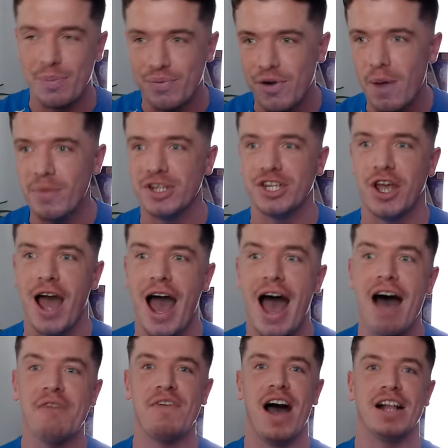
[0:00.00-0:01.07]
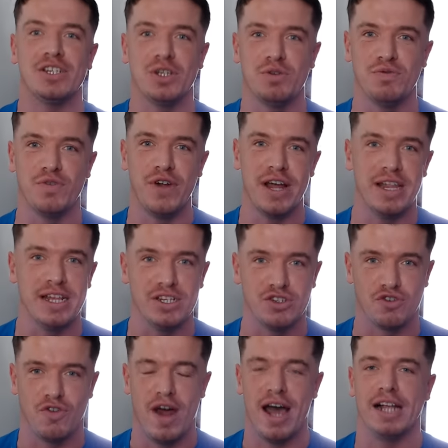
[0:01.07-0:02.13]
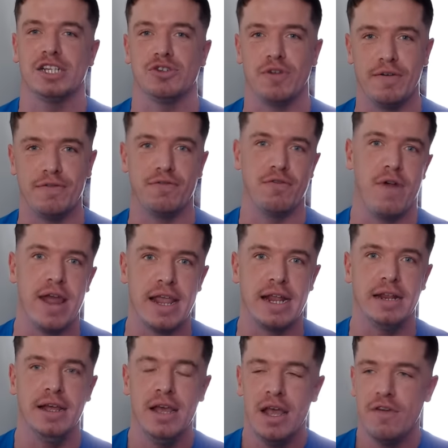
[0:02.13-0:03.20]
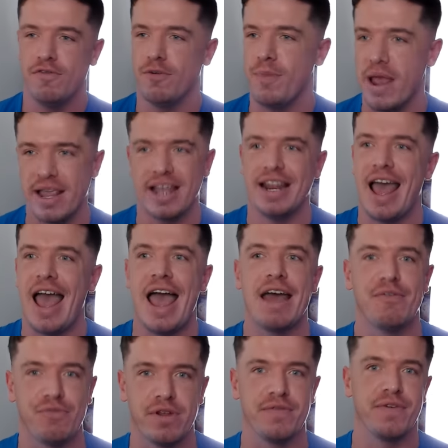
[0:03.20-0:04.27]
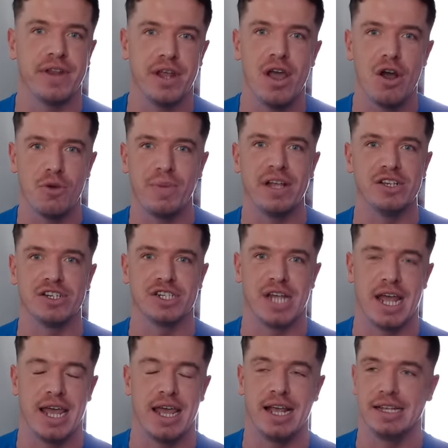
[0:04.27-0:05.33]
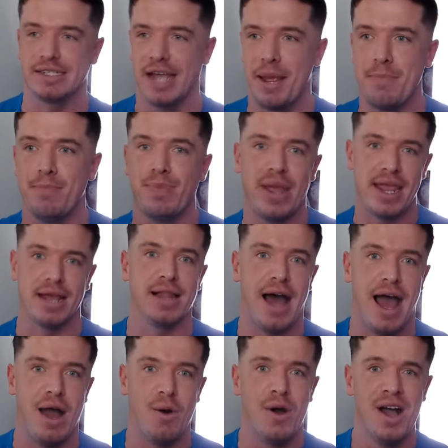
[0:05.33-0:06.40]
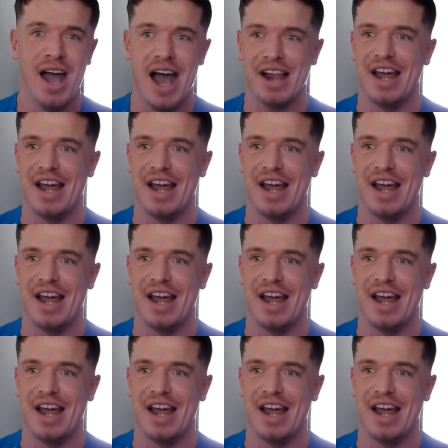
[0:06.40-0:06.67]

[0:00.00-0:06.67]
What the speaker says: And I promise you, I have actually really tried to refrain from making every video of me just sat here saying Beale out,